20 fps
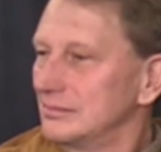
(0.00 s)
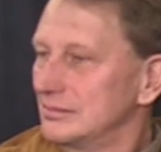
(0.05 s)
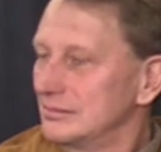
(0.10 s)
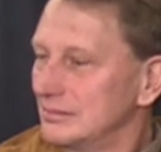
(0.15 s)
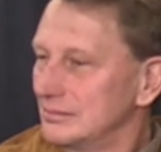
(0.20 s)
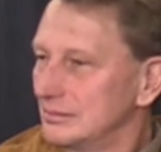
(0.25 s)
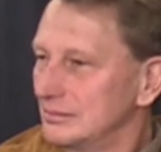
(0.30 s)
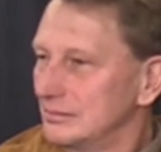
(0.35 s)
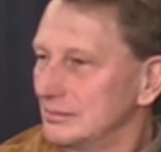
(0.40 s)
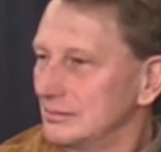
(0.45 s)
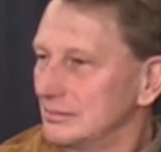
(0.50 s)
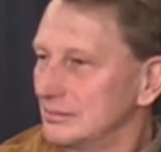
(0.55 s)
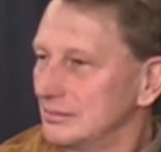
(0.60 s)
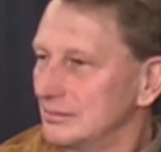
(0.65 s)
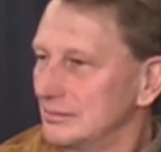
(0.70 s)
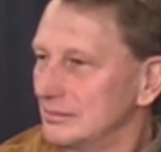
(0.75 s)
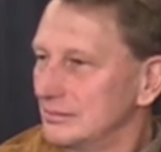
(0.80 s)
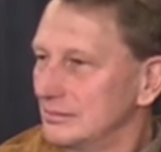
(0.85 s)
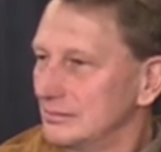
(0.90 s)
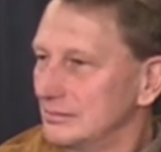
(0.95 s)

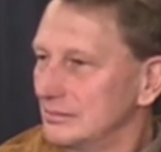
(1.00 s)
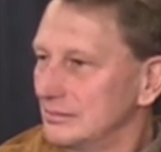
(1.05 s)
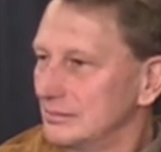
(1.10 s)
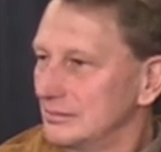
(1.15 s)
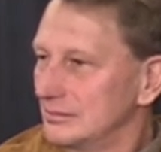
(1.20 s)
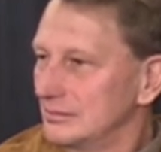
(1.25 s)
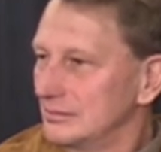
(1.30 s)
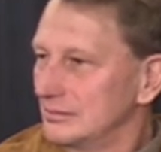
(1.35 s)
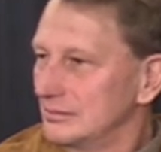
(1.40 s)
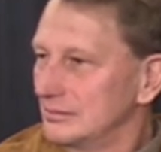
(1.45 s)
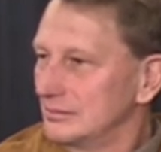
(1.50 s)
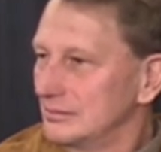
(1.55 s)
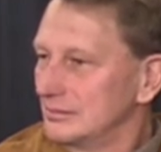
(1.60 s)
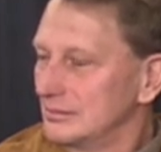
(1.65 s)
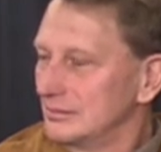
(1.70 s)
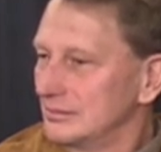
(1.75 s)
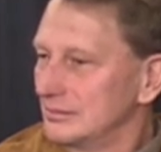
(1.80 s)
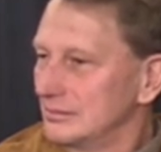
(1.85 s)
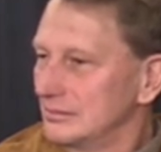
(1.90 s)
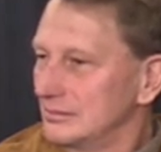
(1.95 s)

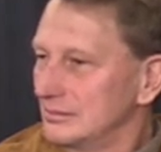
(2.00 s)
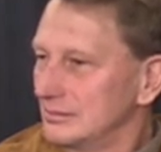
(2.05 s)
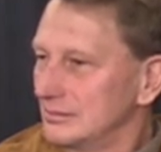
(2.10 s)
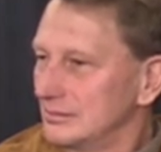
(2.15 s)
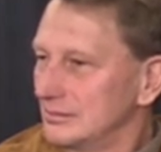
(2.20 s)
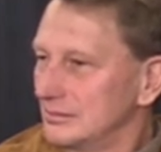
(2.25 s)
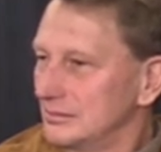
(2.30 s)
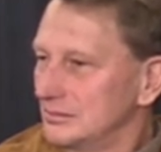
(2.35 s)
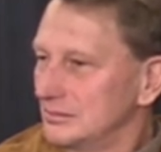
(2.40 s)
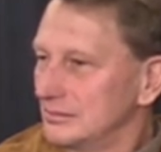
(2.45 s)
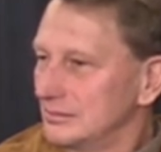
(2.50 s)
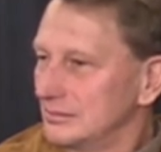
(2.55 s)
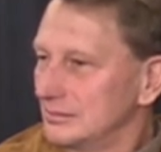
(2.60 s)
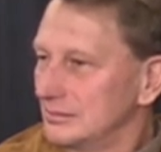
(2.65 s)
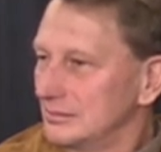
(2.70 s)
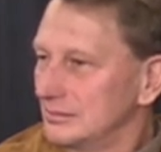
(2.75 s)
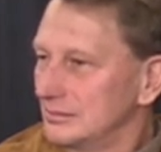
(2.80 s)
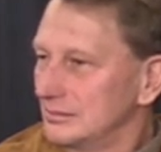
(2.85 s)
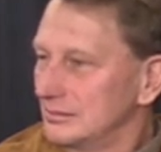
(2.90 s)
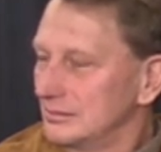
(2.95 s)

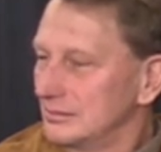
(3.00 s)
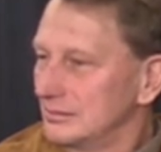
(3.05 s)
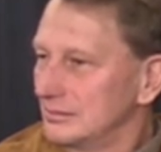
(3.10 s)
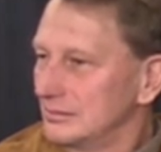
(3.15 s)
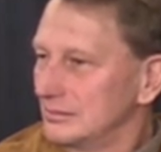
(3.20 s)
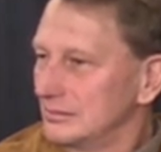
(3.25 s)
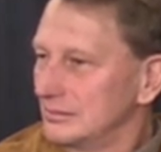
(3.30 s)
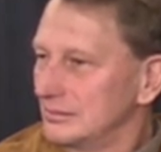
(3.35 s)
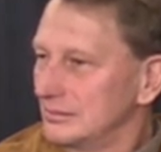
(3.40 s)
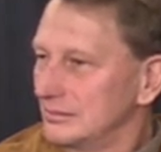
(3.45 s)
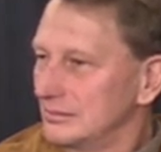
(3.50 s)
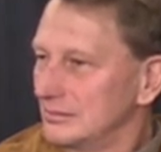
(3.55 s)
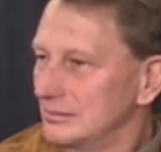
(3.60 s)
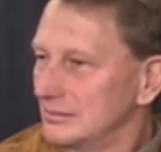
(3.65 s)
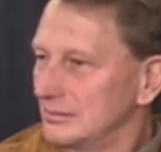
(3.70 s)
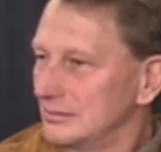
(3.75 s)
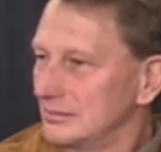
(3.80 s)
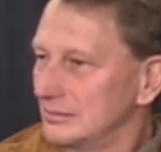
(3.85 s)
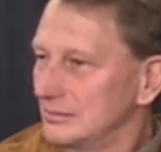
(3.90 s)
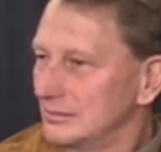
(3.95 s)

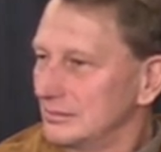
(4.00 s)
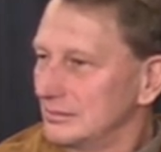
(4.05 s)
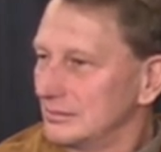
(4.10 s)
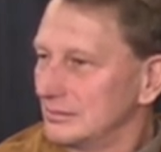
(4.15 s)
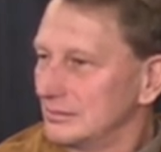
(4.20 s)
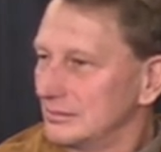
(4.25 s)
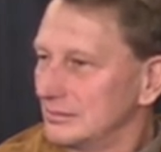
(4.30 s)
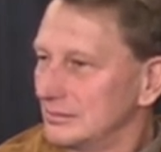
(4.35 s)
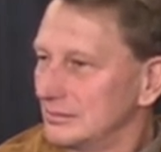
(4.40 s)
(not speaking)